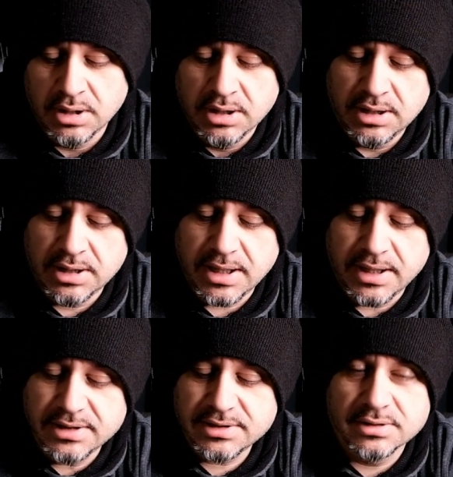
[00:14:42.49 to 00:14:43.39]
In
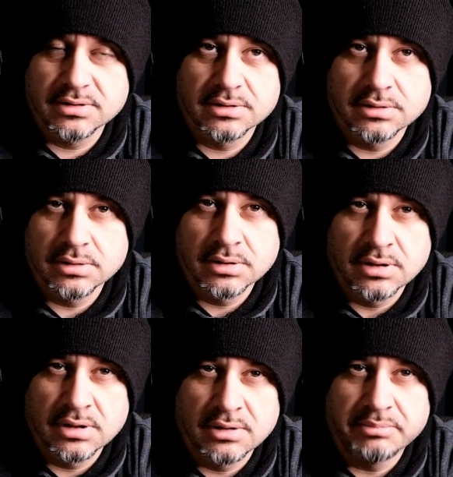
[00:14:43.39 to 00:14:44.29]
case,
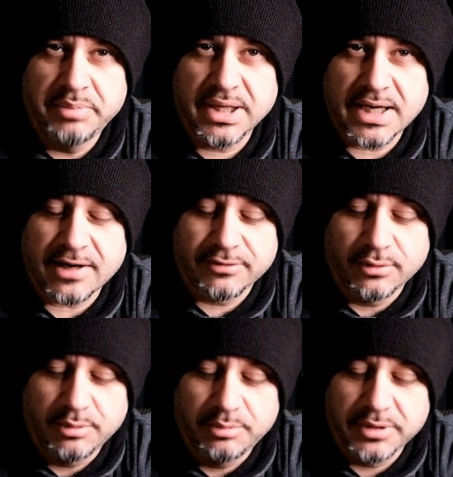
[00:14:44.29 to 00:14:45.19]
be
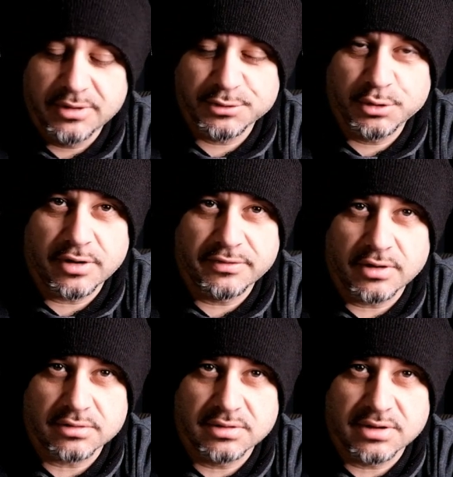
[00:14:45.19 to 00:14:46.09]
careful, because you have
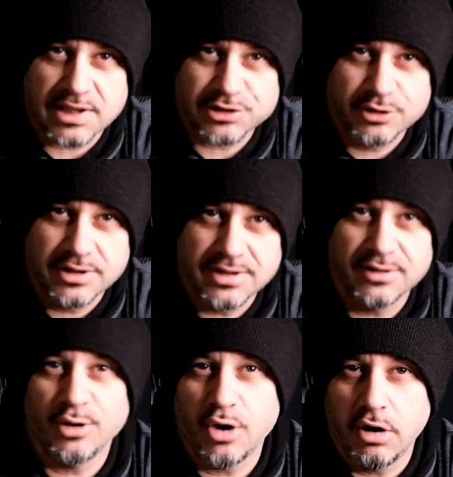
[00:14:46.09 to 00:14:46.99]
not to touch the needle,
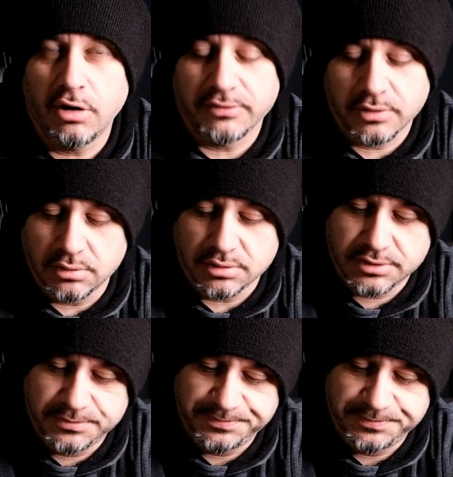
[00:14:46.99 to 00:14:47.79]
of course.